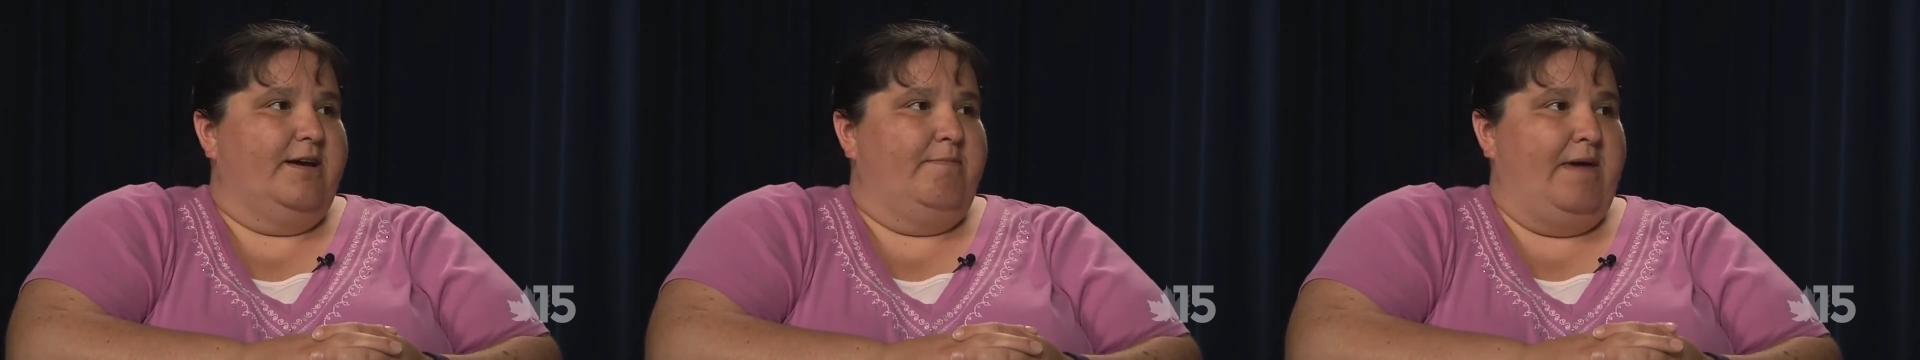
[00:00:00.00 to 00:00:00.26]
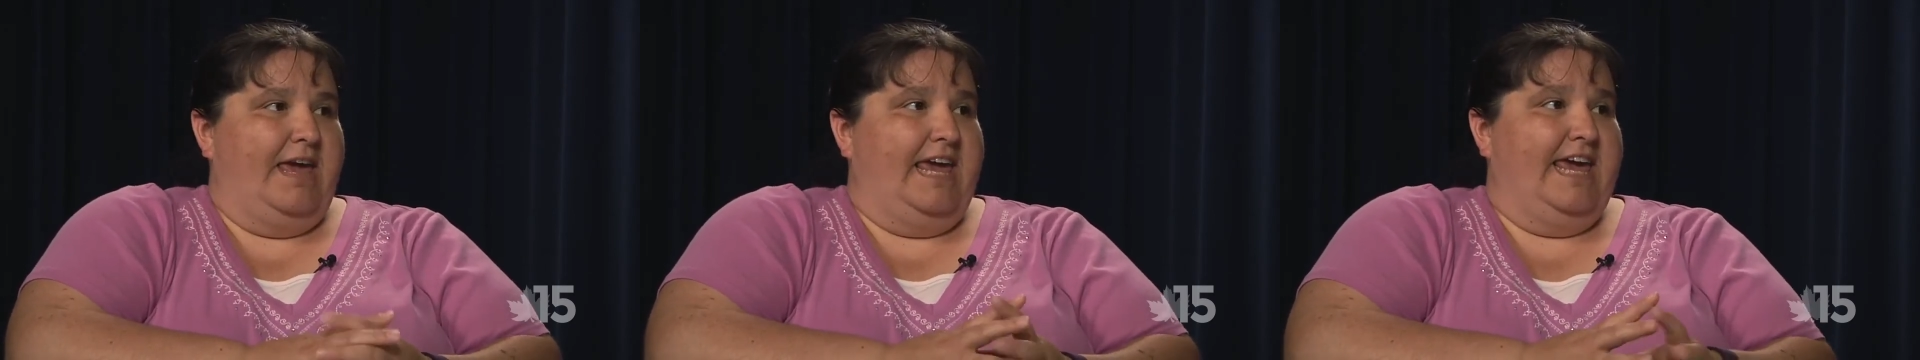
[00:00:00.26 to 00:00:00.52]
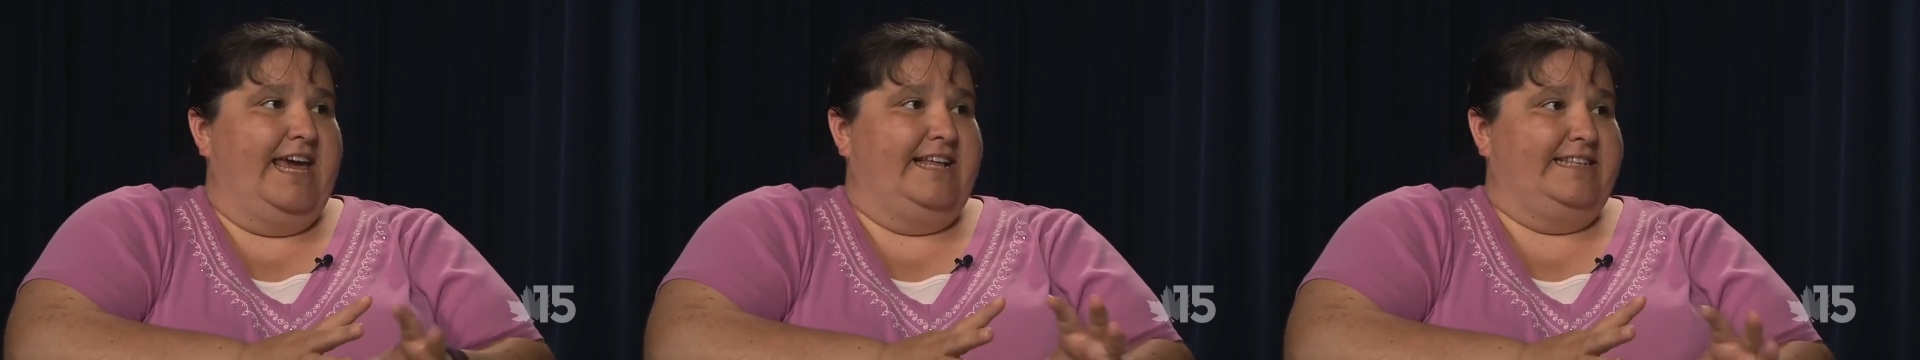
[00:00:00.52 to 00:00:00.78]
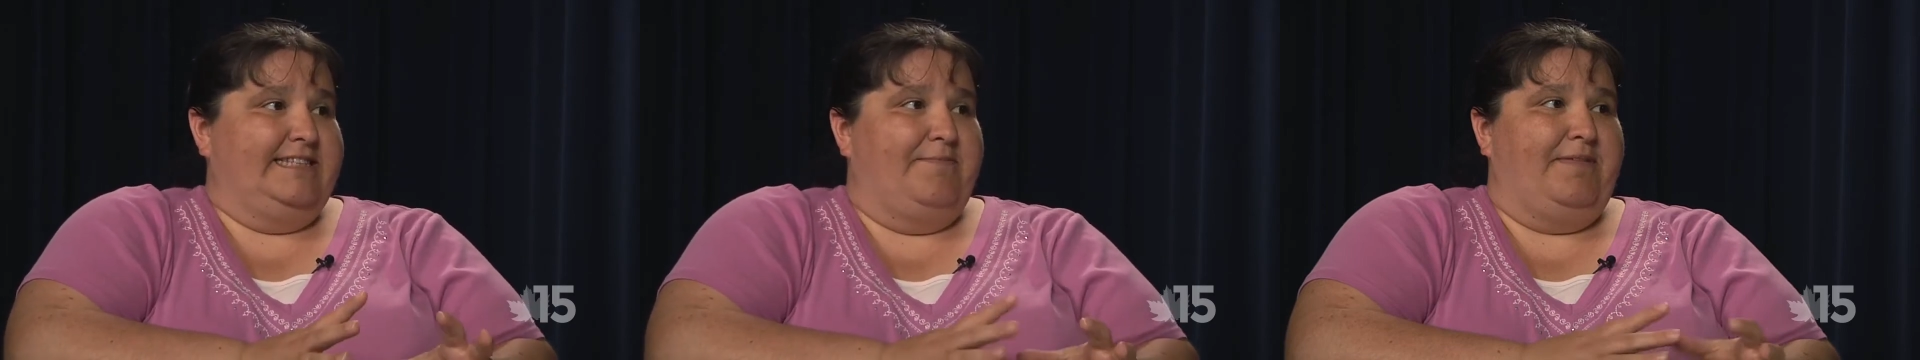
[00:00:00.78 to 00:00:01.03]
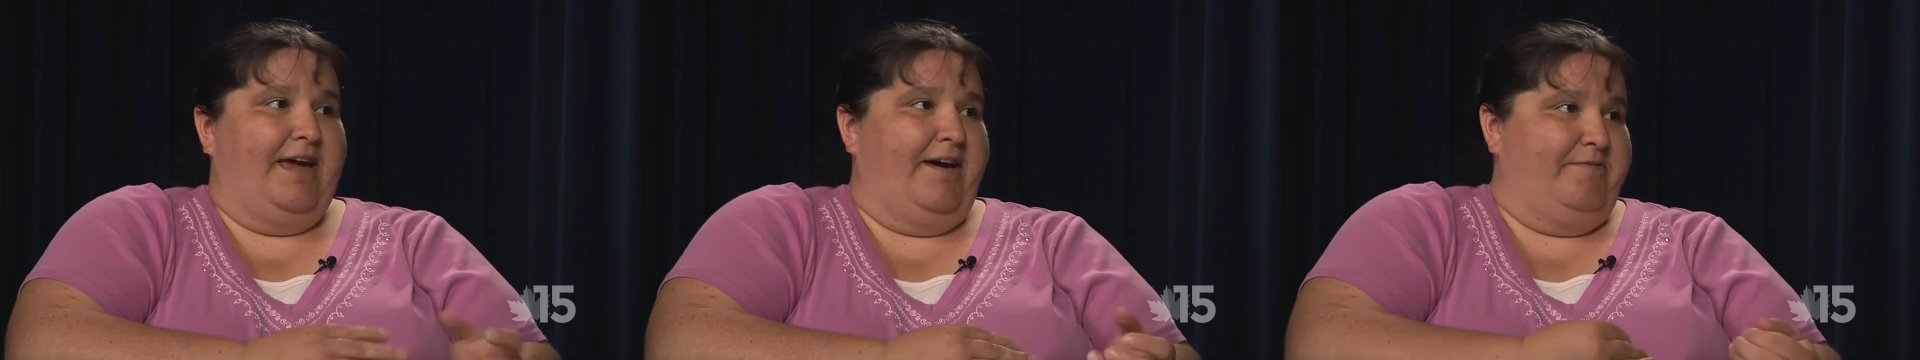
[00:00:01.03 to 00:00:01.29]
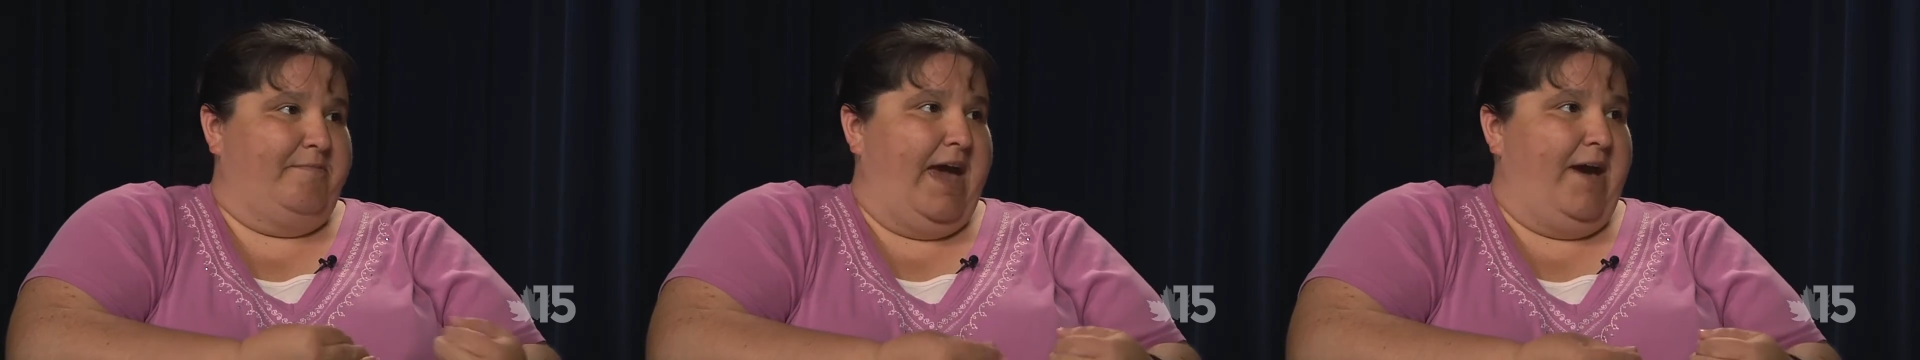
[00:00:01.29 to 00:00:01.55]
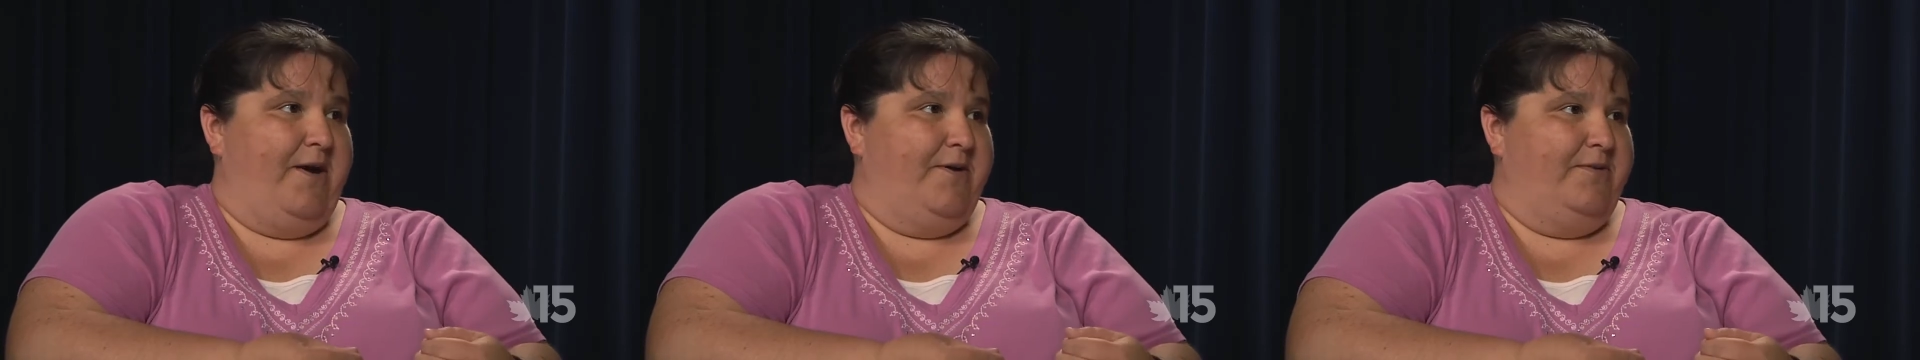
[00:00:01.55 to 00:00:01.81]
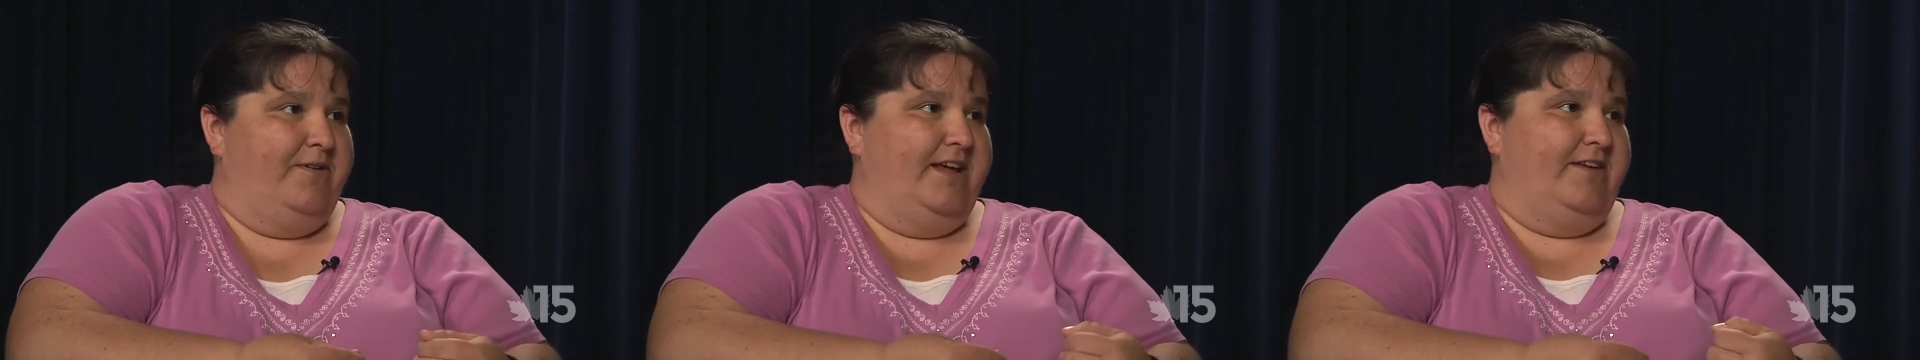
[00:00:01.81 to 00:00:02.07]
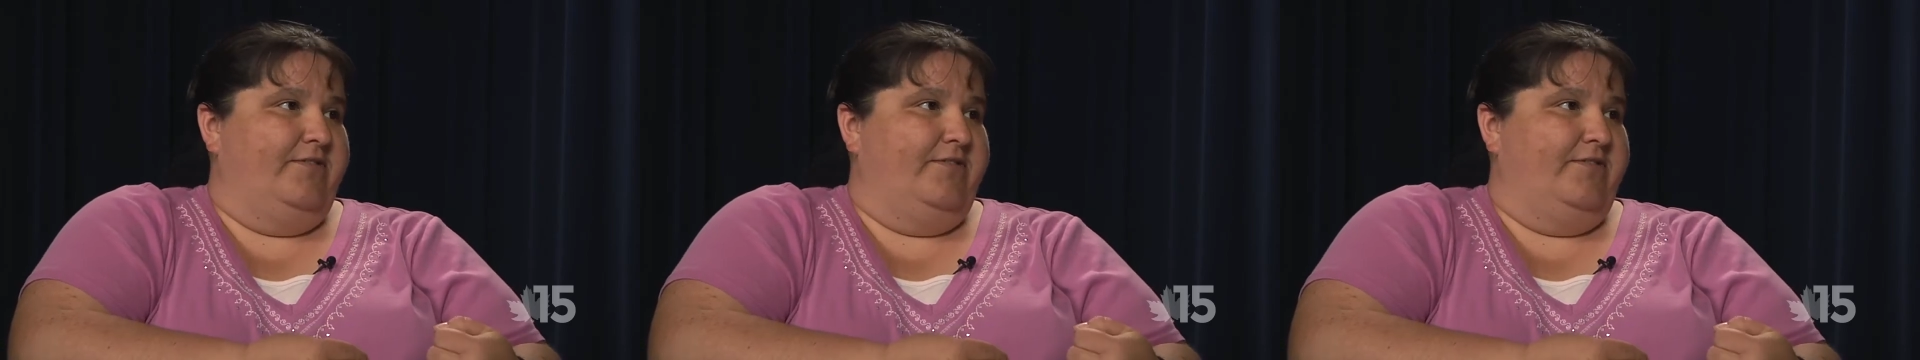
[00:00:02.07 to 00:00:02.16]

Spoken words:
making it something of my own